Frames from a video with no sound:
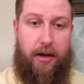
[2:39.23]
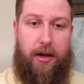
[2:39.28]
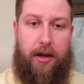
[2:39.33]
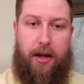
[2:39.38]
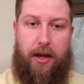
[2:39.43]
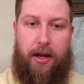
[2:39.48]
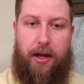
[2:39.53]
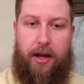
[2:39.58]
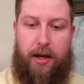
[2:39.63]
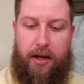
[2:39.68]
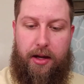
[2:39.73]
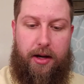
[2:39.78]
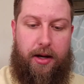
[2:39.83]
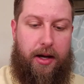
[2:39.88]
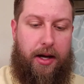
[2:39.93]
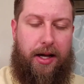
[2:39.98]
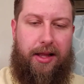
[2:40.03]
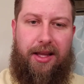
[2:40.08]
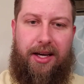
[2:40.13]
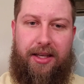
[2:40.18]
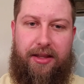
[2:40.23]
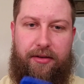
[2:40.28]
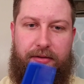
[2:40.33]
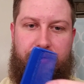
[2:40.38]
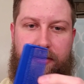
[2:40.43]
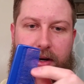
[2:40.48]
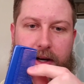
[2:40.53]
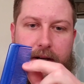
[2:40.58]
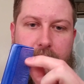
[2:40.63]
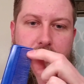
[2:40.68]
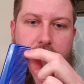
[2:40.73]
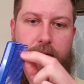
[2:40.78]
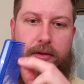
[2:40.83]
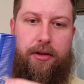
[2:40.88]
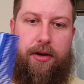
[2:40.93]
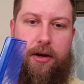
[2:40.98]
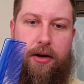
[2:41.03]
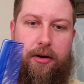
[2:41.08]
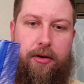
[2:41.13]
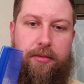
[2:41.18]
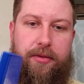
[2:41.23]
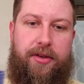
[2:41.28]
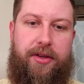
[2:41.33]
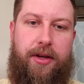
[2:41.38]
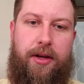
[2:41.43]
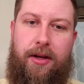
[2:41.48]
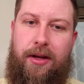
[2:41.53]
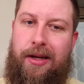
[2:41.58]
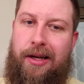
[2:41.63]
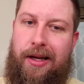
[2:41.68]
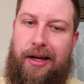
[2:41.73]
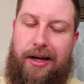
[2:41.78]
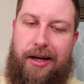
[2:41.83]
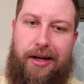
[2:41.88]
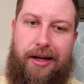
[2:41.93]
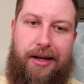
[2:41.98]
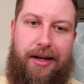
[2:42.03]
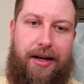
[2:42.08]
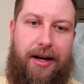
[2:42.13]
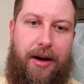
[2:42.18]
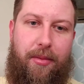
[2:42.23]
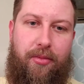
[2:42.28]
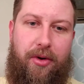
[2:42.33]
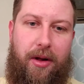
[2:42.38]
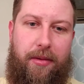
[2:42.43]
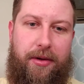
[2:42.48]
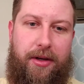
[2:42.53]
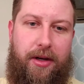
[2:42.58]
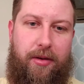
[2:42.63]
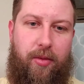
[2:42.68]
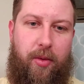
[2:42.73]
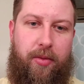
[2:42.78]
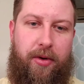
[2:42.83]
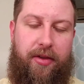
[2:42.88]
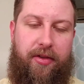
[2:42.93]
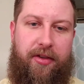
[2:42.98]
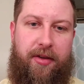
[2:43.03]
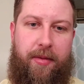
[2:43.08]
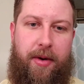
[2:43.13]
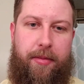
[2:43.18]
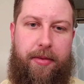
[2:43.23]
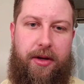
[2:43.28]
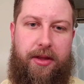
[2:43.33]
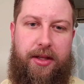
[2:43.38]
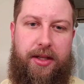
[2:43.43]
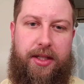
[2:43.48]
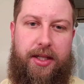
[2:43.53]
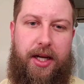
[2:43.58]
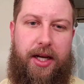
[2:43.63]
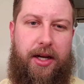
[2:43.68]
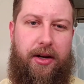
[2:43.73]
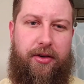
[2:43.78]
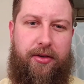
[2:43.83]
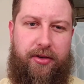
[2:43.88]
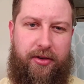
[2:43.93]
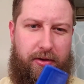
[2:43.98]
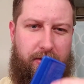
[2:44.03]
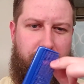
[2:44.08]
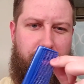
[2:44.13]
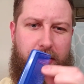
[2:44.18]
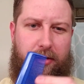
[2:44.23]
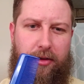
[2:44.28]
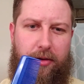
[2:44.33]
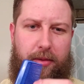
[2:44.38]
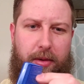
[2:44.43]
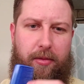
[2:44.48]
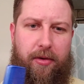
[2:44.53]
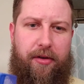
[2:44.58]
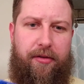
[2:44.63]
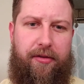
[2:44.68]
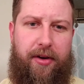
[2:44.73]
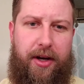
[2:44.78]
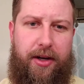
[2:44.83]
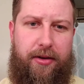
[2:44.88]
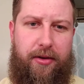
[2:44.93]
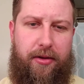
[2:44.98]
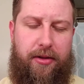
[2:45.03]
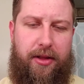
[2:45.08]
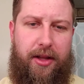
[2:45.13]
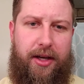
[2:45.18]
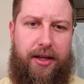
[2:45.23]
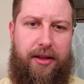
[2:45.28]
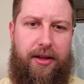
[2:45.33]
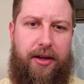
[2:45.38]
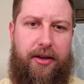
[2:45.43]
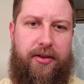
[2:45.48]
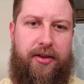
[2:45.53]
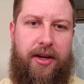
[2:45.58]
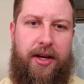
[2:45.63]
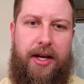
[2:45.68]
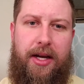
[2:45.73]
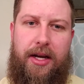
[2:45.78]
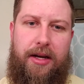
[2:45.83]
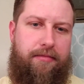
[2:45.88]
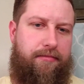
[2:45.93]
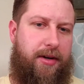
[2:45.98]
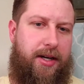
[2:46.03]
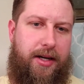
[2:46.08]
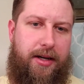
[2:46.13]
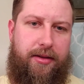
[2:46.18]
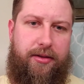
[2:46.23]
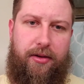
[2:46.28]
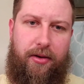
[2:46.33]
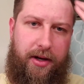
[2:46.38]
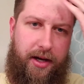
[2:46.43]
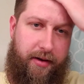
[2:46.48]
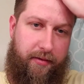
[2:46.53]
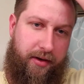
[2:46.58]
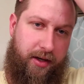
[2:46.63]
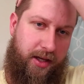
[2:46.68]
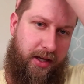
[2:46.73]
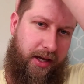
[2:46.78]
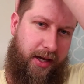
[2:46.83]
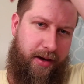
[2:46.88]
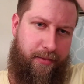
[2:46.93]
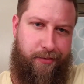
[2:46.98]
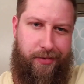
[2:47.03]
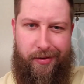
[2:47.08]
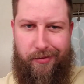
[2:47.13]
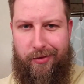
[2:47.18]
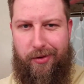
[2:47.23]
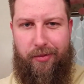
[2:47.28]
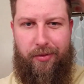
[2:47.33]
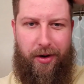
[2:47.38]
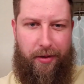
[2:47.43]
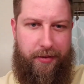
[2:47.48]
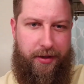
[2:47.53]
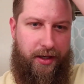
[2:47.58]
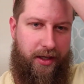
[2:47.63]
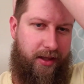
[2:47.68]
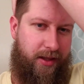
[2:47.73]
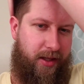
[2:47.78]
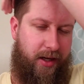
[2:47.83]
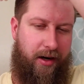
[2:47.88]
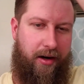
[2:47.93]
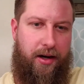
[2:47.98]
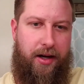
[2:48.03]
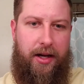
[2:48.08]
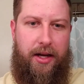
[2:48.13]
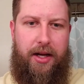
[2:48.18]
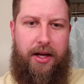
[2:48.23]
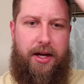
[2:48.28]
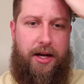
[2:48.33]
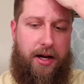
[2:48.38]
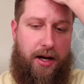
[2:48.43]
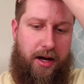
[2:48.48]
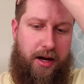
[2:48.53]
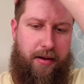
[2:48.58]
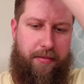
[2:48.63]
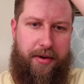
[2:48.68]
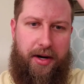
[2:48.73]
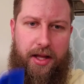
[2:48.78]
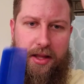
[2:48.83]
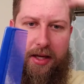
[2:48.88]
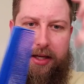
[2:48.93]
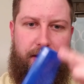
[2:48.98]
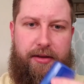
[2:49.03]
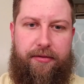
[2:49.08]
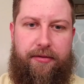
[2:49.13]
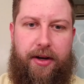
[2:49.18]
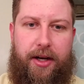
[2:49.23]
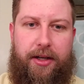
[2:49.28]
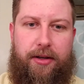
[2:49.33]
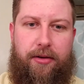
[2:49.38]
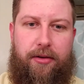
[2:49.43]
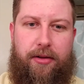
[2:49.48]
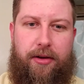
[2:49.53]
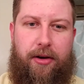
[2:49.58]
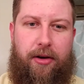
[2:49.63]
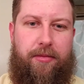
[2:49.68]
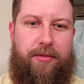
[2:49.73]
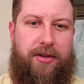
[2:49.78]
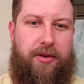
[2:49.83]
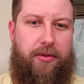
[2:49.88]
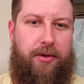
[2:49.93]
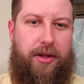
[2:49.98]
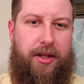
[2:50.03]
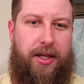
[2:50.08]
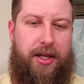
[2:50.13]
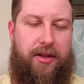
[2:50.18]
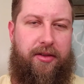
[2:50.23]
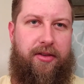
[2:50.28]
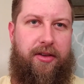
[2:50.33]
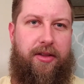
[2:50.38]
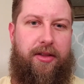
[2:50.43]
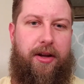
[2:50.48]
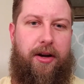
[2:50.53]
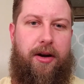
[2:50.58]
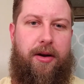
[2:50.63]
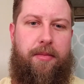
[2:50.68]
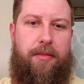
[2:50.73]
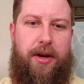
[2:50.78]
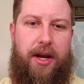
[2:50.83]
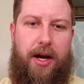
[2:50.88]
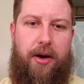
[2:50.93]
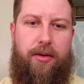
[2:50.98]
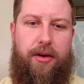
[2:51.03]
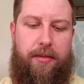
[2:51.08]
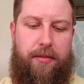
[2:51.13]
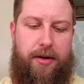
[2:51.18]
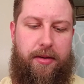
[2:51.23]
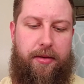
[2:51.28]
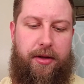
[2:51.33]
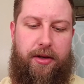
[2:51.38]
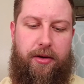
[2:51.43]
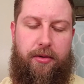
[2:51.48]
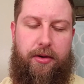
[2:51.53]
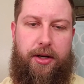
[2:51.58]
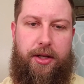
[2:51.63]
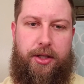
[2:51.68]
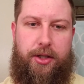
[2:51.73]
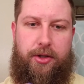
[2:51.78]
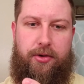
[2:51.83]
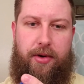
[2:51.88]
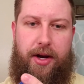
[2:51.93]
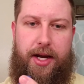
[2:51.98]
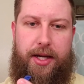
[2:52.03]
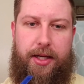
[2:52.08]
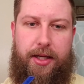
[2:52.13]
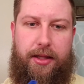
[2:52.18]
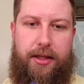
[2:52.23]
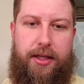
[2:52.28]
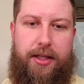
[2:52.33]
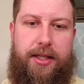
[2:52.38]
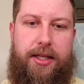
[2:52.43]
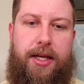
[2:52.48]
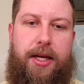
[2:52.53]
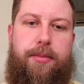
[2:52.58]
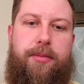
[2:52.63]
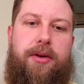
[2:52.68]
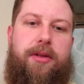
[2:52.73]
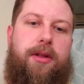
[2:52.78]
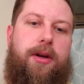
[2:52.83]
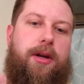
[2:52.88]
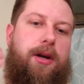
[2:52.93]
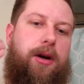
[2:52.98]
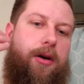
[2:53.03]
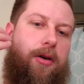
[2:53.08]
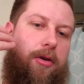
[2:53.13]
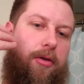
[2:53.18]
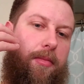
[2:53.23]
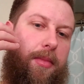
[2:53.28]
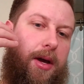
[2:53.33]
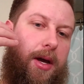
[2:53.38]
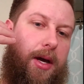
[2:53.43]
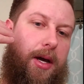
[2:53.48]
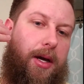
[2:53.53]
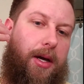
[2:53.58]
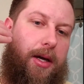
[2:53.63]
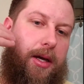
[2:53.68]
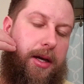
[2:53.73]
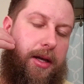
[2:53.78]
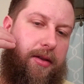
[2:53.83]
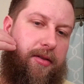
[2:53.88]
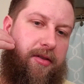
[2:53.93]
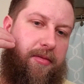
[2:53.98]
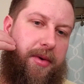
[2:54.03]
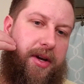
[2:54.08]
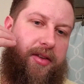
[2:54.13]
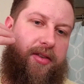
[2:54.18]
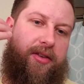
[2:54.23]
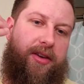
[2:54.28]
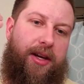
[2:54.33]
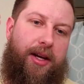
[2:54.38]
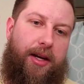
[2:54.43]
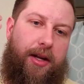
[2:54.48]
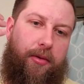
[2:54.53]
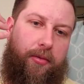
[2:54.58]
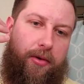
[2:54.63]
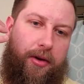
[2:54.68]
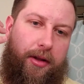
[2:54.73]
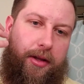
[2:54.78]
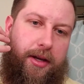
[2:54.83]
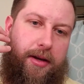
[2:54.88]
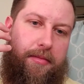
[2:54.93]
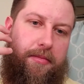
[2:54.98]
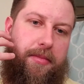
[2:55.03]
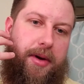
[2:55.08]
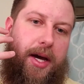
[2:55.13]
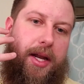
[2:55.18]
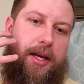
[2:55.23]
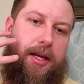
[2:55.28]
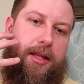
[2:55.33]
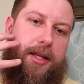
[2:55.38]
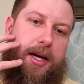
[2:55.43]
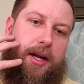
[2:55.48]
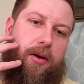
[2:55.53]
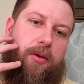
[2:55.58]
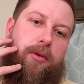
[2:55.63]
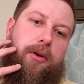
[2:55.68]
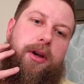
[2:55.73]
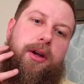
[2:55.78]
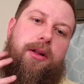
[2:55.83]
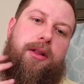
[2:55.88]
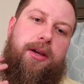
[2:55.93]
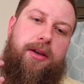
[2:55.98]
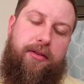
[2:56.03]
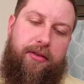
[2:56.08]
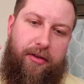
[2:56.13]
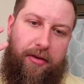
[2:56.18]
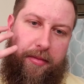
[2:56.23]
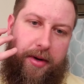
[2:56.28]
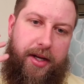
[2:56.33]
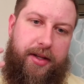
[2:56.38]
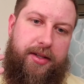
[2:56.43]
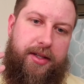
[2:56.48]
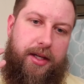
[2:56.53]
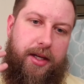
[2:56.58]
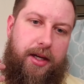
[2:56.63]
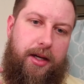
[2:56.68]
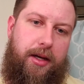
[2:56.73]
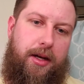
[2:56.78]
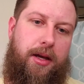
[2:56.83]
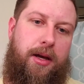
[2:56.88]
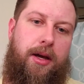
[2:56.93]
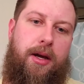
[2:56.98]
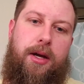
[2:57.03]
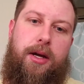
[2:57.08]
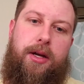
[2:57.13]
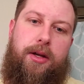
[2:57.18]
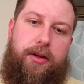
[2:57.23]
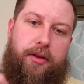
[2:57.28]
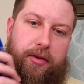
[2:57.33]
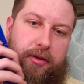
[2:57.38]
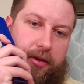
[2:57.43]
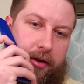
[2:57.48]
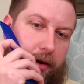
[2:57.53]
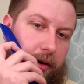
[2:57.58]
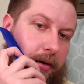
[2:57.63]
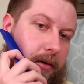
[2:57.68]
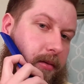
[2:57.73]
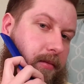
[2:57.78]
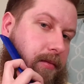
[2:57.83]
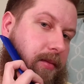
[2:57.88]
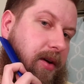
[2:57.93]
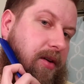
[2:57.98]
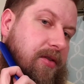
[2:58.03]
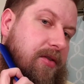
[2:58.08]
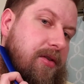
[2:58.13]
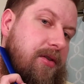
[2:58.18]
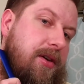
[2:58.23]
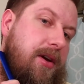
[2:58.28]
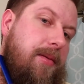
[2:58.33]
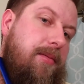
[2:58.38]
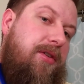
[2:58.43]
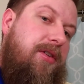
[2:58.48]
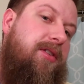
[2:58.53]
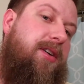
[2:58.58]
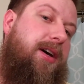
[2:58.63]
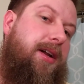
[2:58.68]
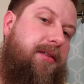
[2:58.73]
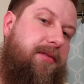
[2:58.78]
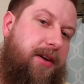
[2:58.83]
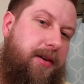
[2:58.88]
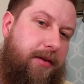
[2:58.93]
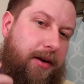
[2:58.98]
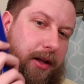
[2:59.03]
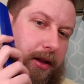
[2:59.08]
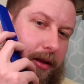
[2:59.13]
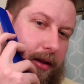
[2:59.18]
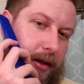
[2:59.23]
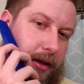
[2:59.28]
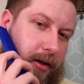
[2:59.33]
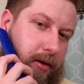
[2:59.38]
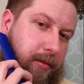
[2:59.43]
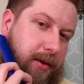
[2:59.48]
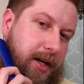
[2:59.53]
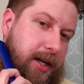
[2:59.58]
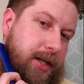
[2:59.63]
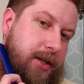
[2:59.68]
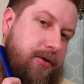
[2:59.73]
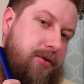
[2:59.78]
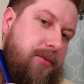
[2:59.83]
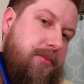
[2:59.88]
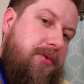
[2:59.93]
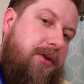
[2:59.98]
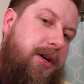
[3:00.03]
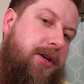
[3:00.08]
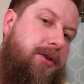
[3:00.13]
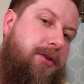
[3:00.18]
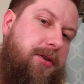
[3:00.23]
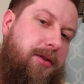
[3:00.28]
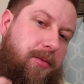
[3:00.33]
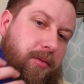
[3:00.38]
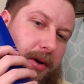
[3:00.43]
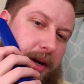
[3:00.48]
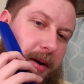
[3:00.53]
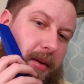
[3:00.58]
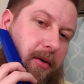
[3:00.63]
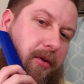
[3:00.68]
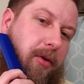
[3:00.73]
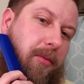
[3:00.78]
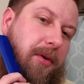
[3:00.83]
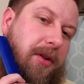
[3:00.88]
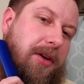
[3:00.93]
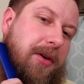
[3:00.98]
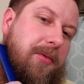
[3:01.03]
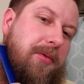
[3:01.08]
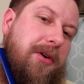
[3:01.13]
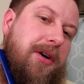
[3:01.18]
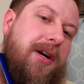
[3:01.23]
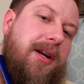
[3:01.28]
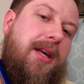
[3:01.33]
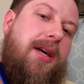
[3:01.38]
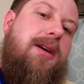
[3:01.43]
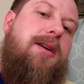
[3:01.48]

and I like the fine tooth combs. I'm probably going to be putting some up on the site here soon. They're a little bit more fine tooth like this. Don't have any yet, but we'll probably get there. But I like the fine tooth combs. It really gets in there. But now what I'm going to be doing is dragging the tip of the comb into my skin and really embedding that oil into my skin. So basically I'm just kind of giving a little bit extra pressure than what I normally would,